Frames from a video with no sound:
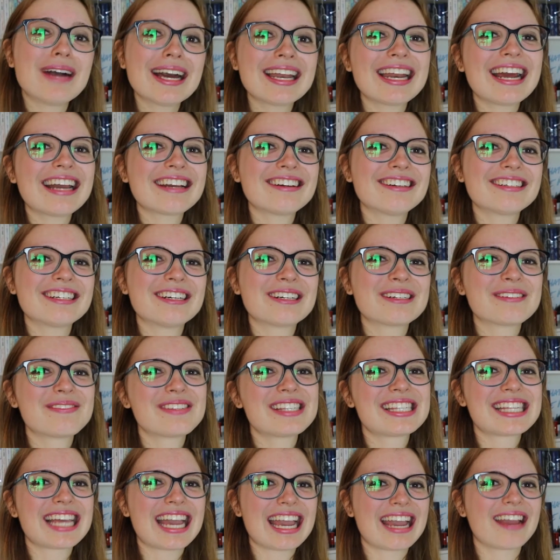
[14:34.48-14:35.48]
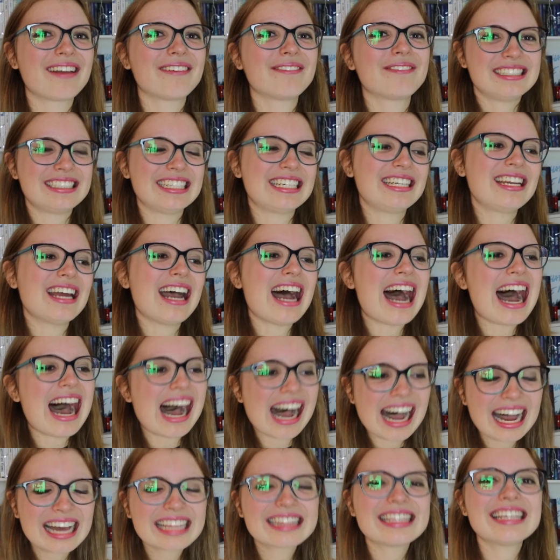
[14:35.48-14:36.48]
But I got home safe, did
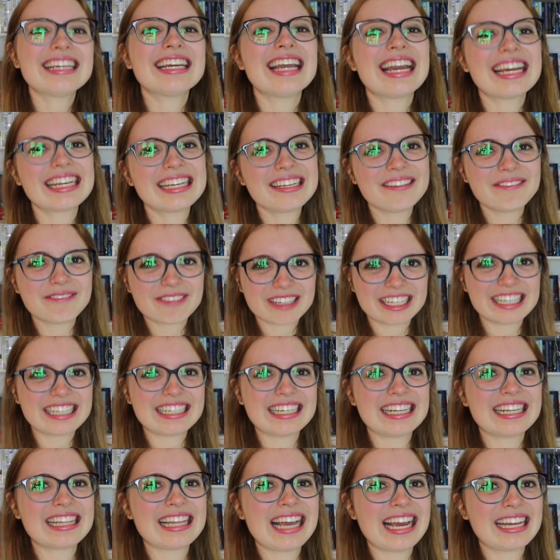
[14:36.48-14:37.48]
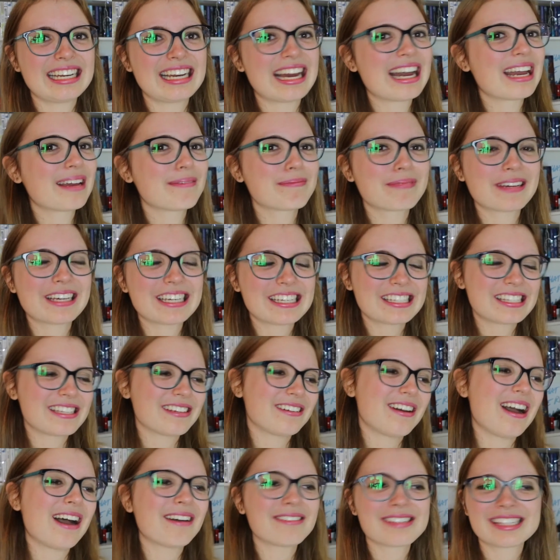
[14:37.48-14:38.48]
hardly any reading that night because
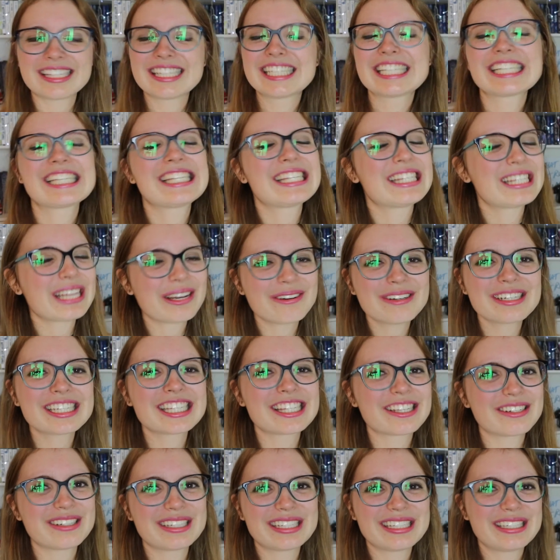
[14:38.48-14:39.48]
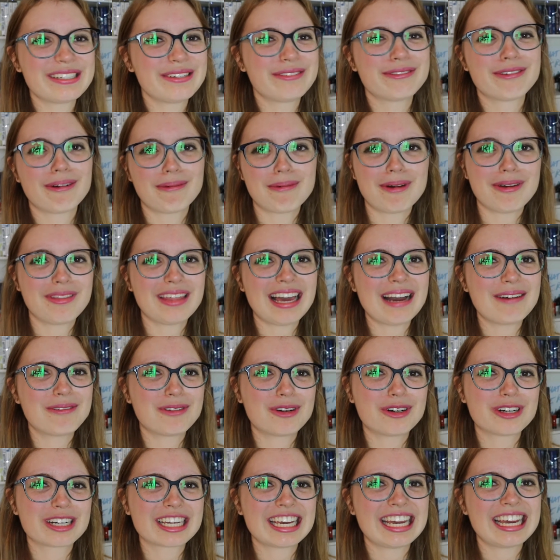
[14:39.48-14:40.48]
I was just so exhausted from all that
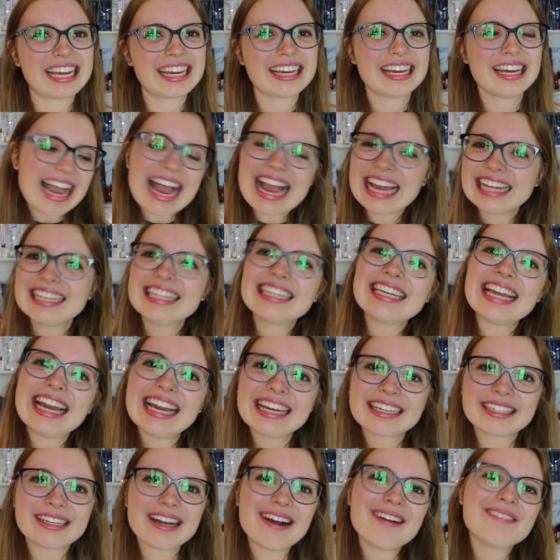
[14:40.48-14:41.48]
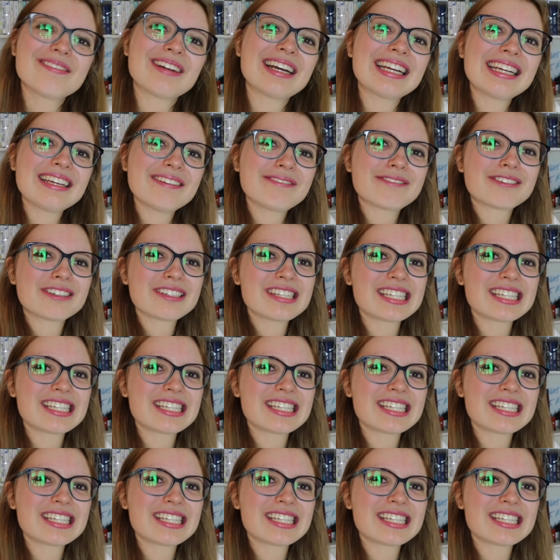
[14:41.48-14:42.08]
walking, and yeah, got ready for